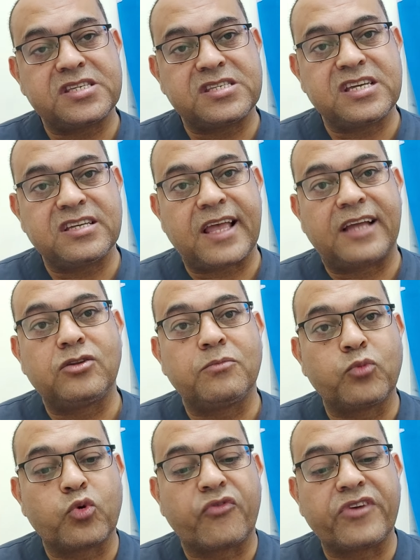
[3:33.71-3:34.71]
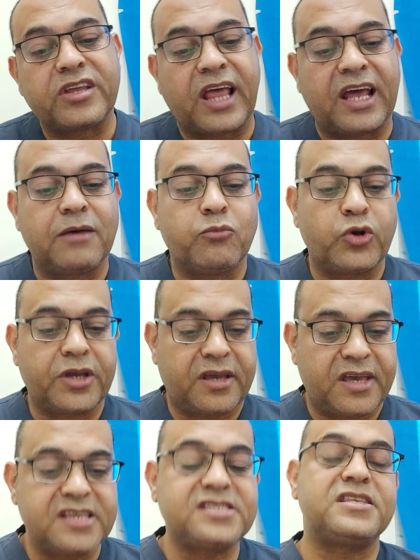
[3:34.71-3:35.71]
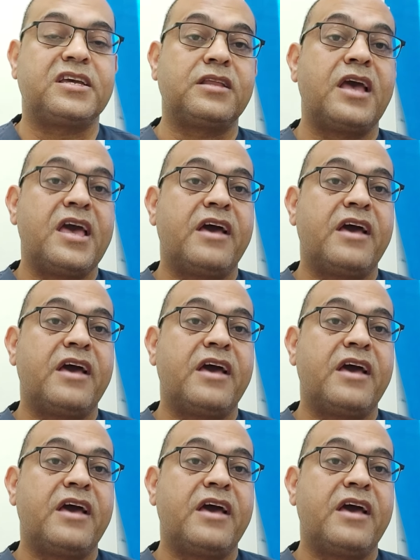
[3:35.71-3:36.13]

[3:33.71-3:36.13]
state and improving the anabolic state.